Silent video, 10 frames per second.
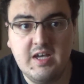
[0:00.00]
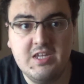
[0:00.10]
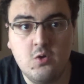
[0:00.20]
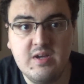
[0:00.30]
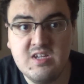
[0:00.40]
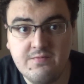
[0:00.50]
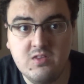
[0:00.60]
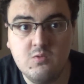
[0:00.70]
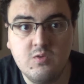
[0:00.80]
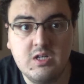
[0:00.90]
I know I
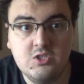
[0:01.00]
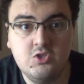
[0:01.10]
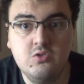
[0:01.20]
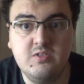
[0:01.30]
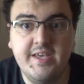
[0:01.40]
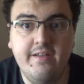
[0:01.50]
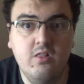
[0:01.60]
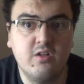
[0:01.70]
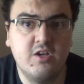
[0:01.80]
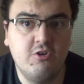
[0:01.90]
definitely want to take a
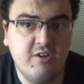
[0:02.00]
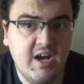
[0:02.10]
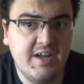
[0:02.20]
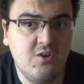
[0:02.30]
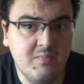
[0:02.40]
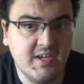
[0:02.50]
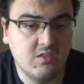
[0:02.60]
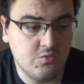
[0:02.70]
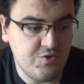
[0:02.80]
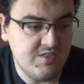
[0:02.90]
look at Okada
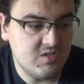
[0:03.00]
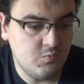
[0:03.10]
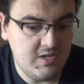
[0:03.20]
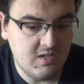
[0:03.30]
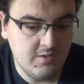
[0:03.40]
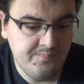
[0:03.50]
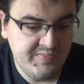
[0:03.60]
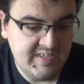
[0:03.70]
Omega 3 this week.